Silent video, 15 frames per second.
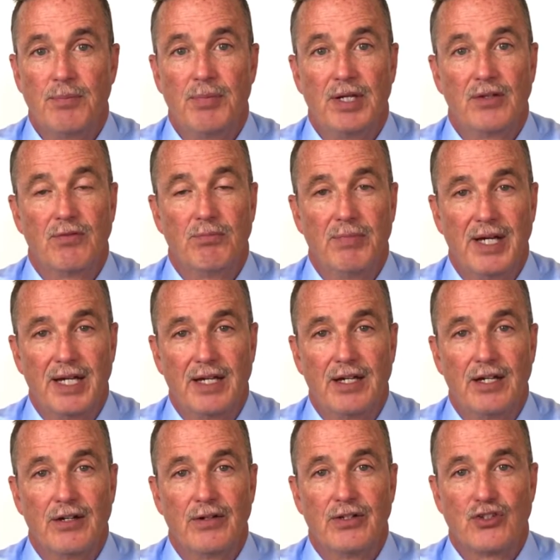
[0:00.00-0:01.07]
because
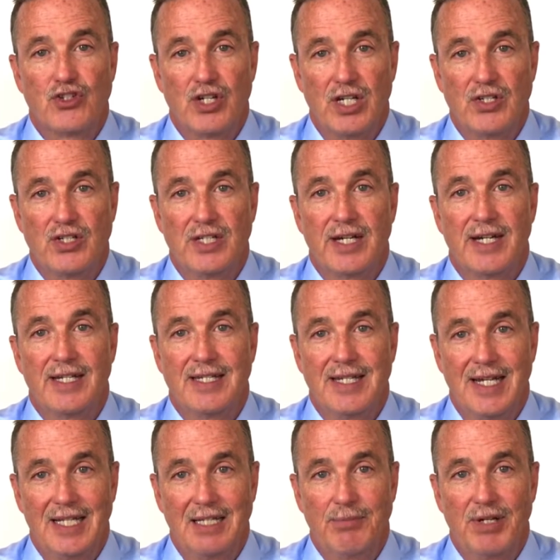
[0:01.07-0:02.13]
Medicare is changing on a
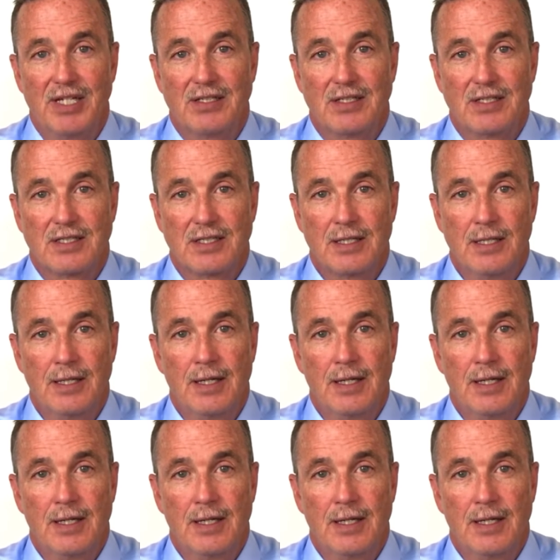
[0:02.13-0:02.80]
daily basis,